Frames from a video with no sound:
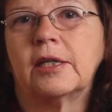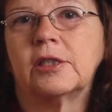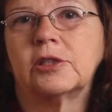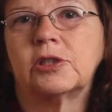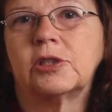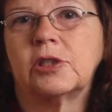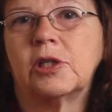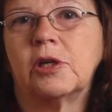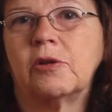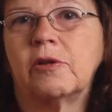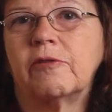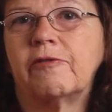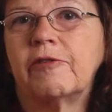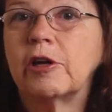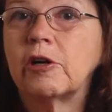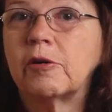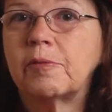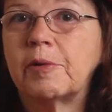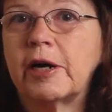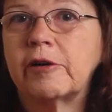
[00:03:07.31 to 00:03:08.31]
So the
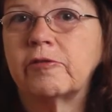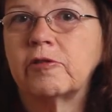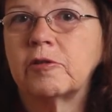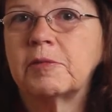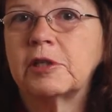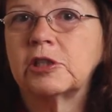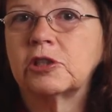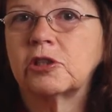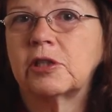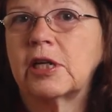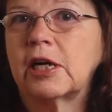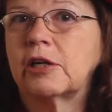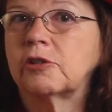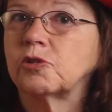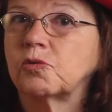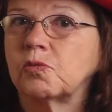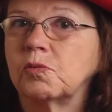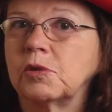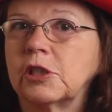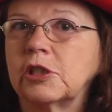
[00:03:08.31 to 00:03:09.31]
federal poverty measure now
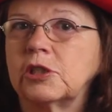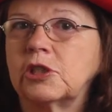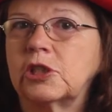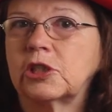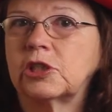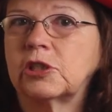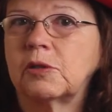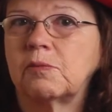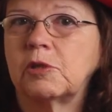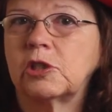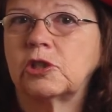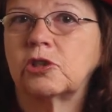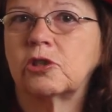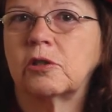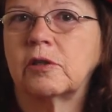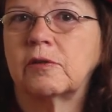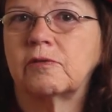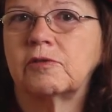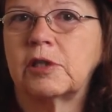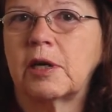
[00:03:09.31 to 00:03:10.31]
is really just a measure
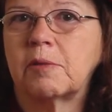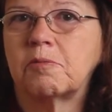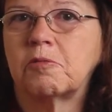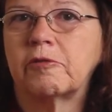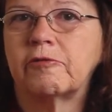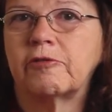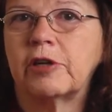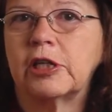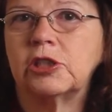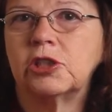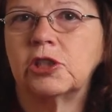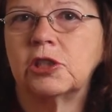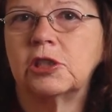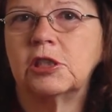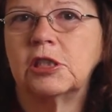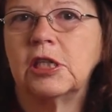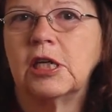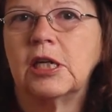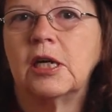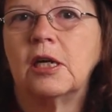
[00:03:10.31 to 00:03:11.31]
of deprivation,